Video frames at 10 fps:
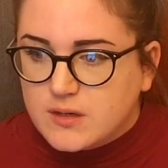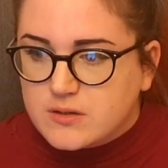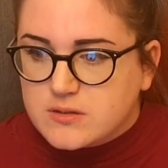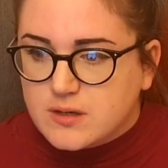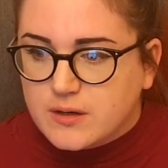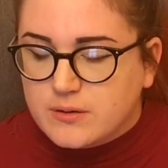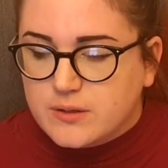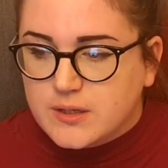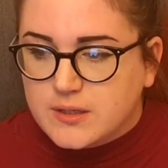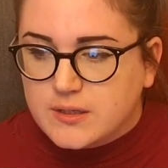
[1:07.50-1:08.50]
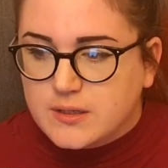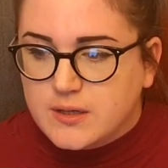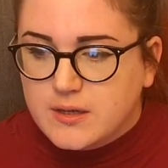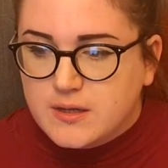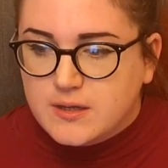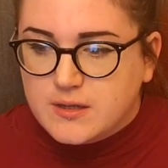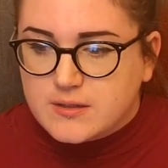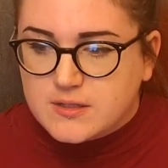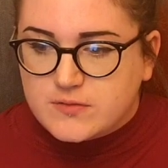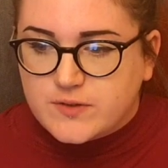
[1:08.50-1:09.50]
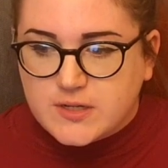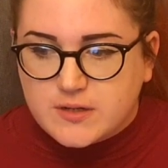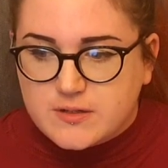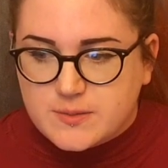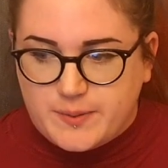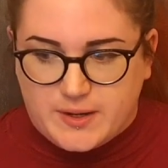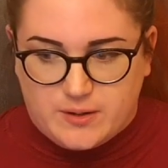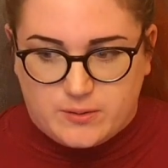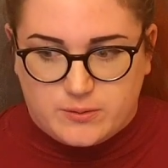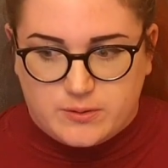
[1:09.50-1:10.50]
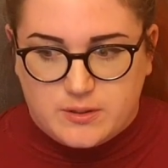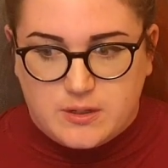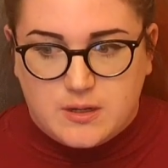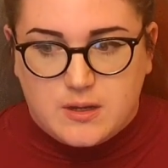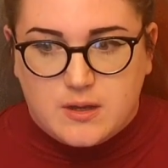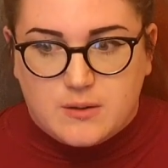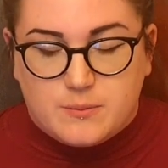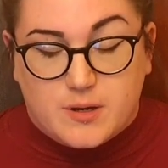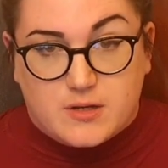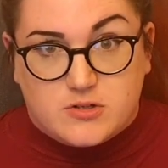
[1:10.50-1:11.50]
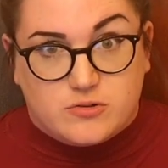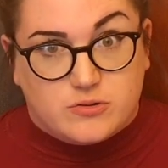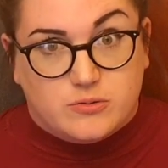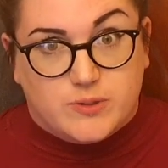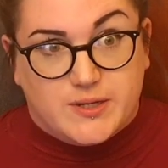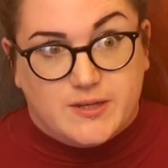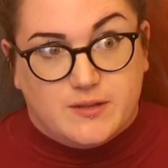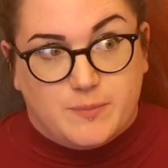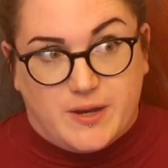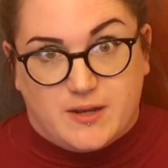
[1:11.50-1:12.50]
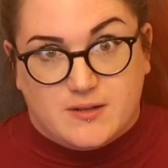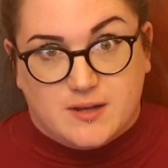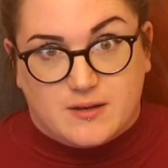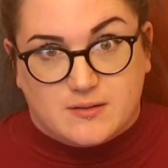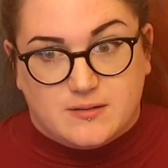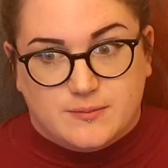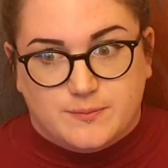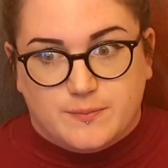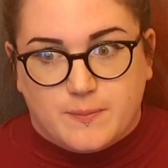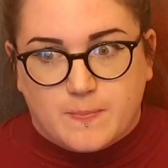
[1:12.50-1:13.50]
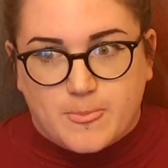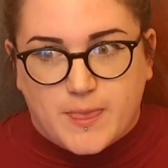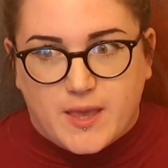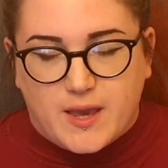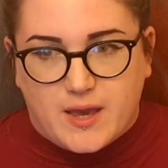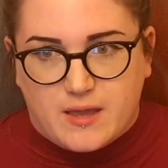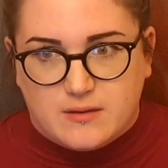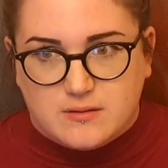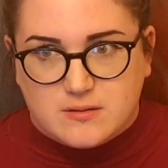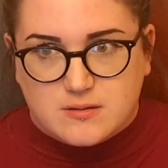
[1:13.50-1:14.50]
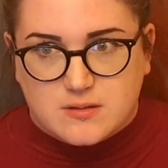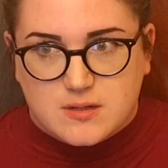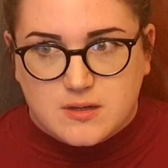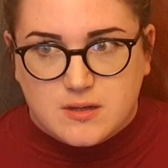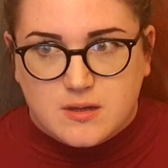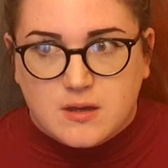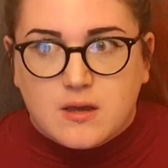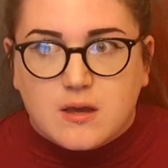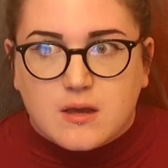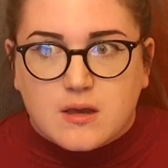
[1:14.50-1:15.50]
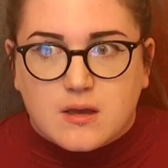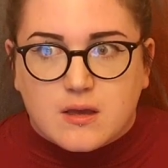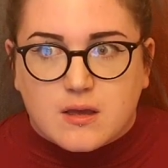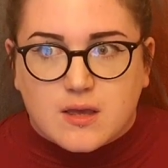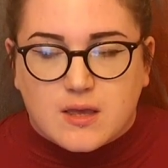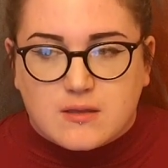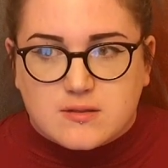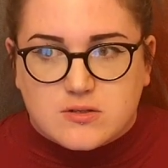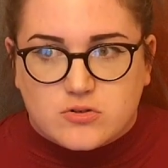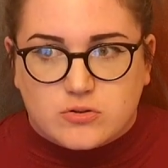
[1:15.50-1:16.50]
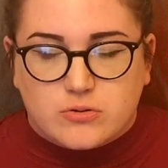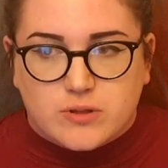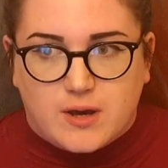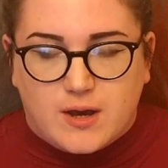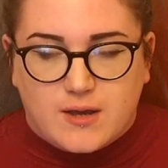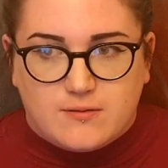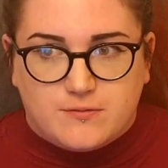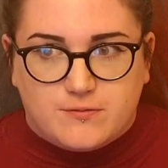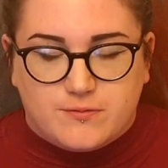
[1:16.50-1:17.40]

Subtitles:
So this video is about my struggle with panic attacks, and it's a struggle that I've